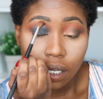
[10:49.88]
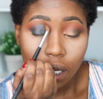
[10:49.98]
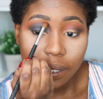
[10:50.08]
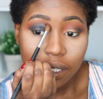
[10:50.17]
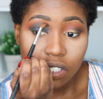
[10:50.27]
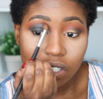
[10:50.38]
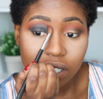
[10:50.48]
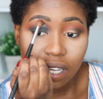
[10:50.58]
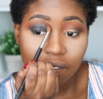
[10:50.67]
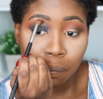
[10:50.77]
I want it to
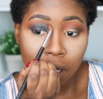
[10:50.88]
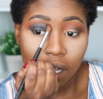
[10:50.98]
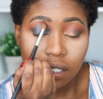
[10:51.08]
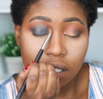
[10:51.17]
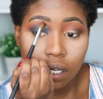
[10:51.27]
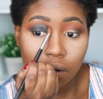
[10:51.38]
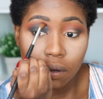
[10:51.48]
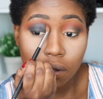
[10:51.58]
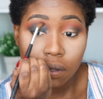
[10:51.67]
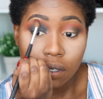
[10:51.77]
just have a
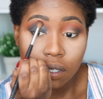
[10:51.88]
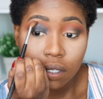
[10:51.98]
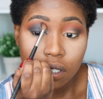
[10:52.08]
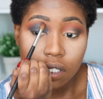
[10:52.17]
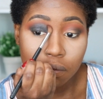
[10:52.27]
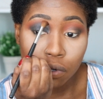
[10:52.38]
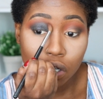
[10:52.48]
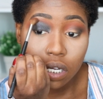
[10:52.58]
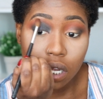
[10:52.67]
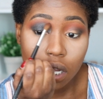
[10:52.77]
subtle
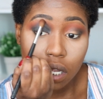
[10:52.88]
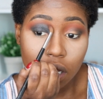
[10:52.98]
smoke.